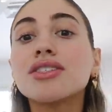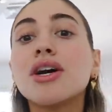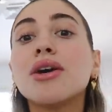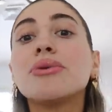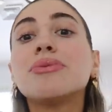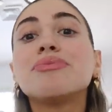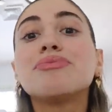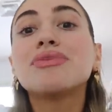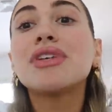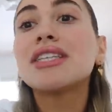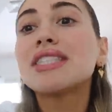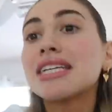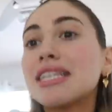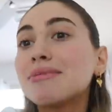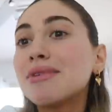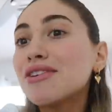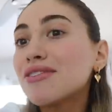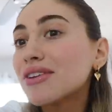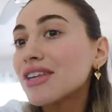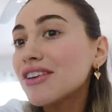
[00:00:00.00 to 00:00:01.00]
so it's gonna
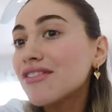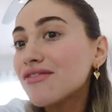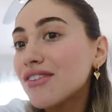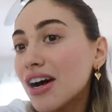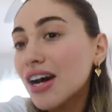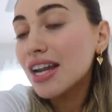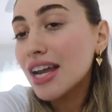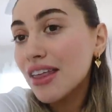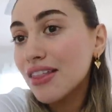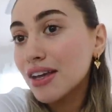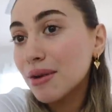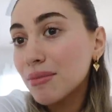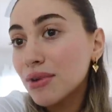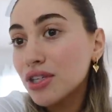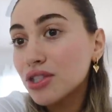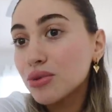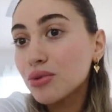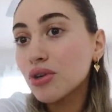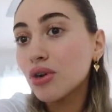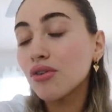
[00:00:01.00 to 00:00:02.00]
be really fun. I think I'm gonna
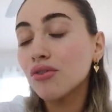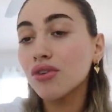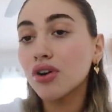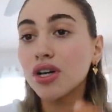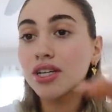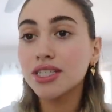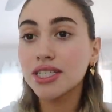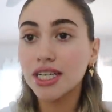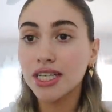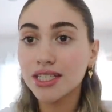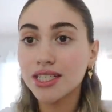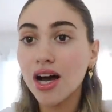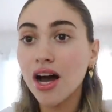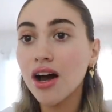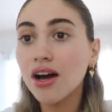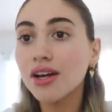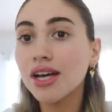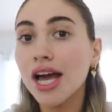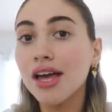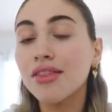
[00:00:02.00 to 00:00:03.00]
do it over on
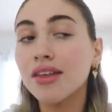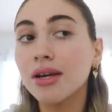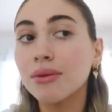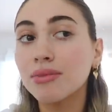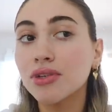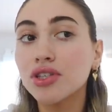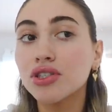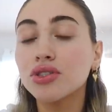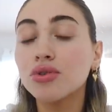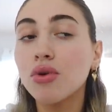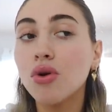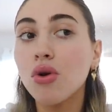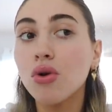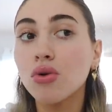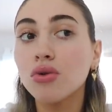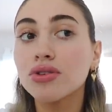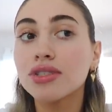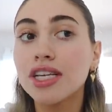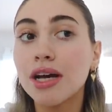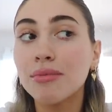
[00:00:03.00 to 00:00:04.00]
TikTok and then I'm gonna do a
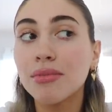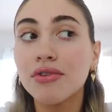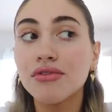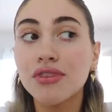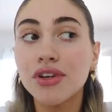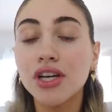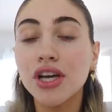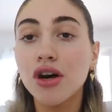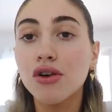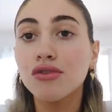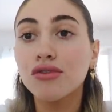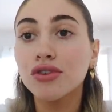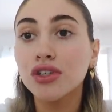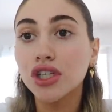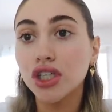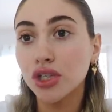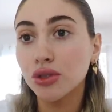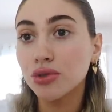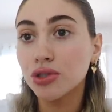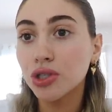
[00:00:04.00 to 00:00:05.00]
whole separate video for
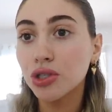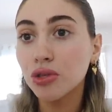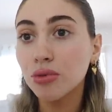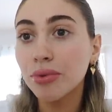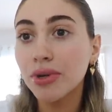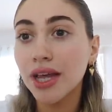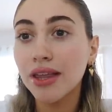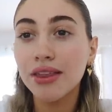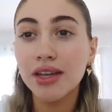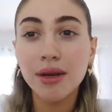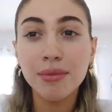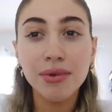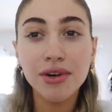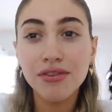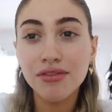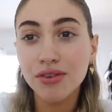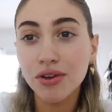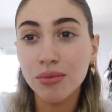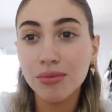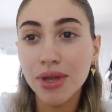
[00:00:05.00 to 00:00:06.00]
YouTube, but I think I'm gonna
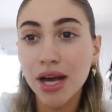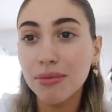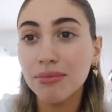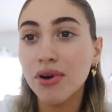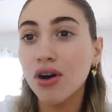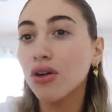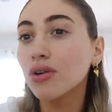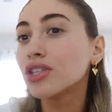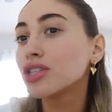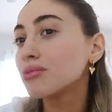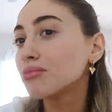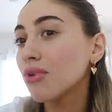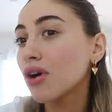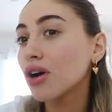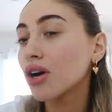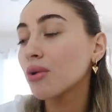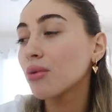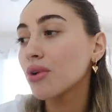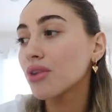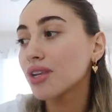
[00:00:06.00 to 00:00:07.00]
film that probably
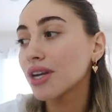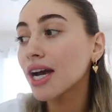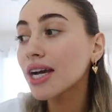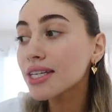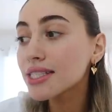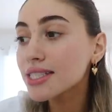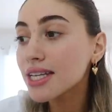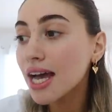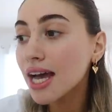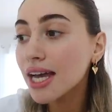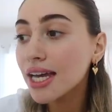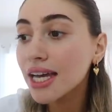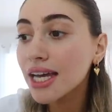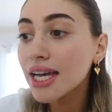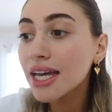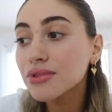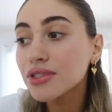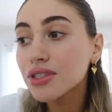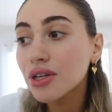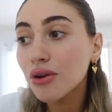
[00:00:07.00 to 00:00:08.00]
tomorrow or the next day.
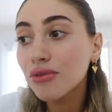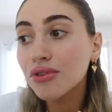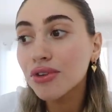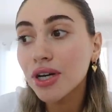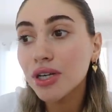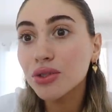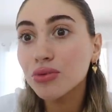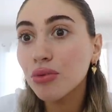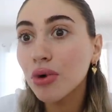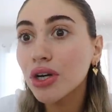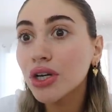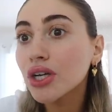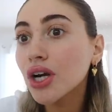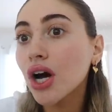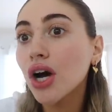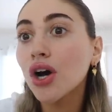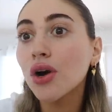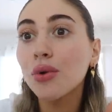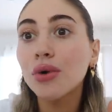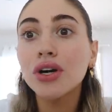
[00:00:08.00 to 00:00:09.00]
So if you guys wanna
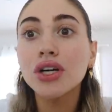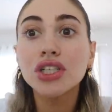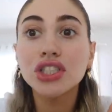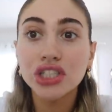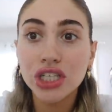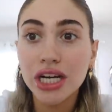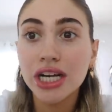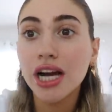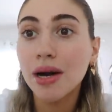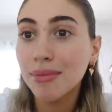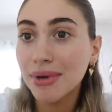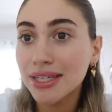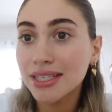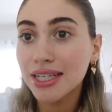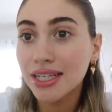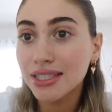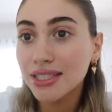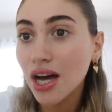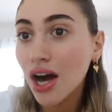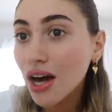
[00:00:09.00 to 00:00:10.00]
go check out my
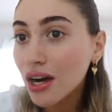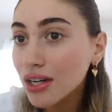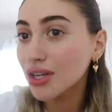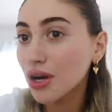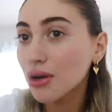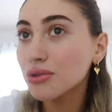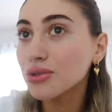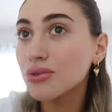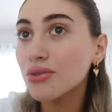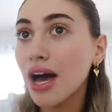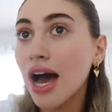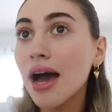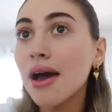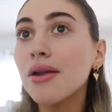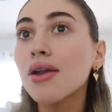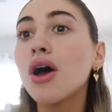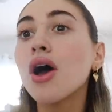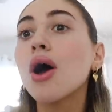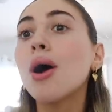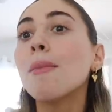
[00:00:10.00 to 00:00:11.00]
TikTok, go do
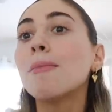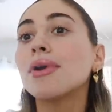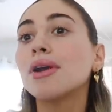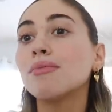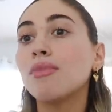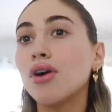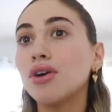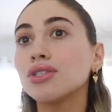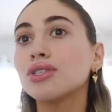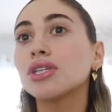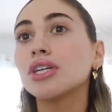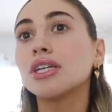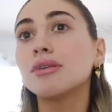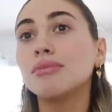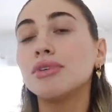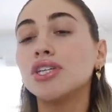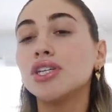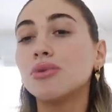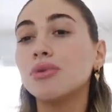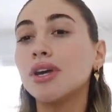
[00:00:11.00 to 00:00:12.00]
that. But I'm also gonna
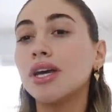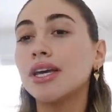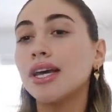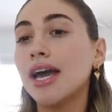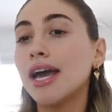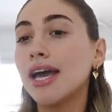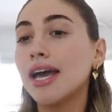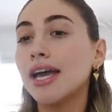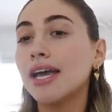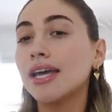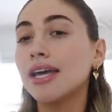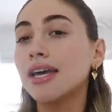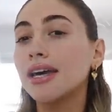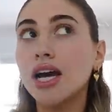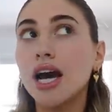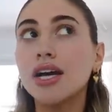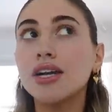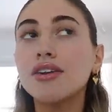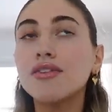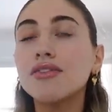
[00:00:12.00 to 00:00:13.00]
be doing a
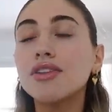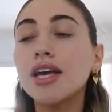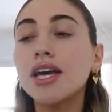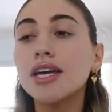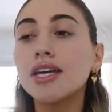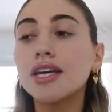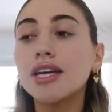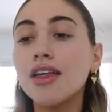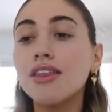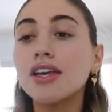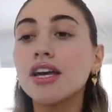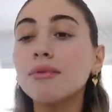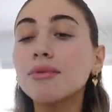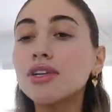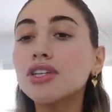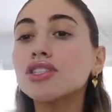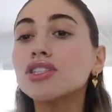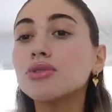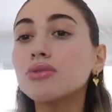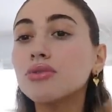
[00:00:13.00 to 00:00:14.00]
kind of like, I think I'm
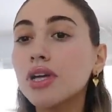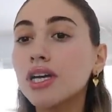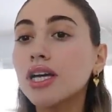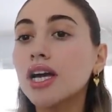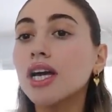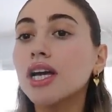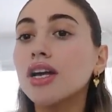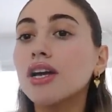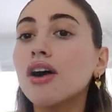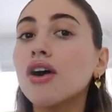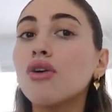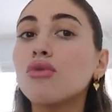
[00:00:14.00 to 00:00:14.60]
gonna do like a